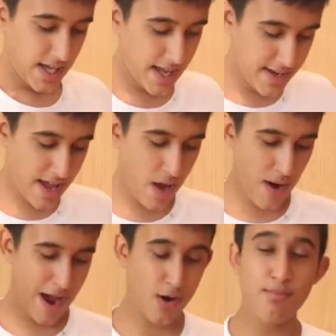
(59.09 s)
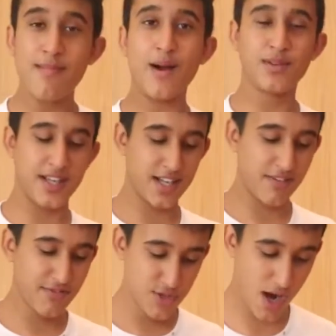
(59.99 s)
And now our mountain
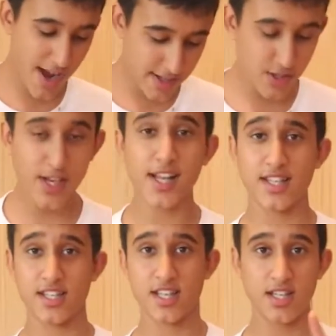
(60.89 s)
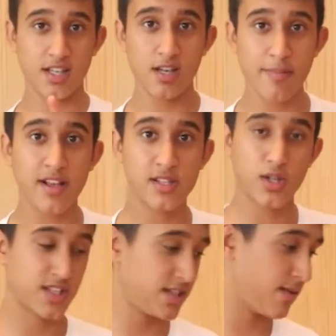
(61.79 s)
of dry ingredients is going to need a mix,
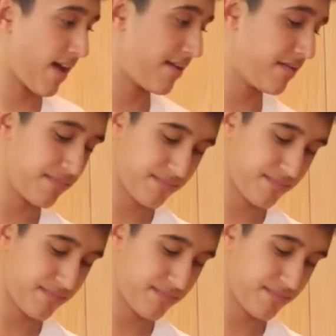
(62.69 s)
so let's do that.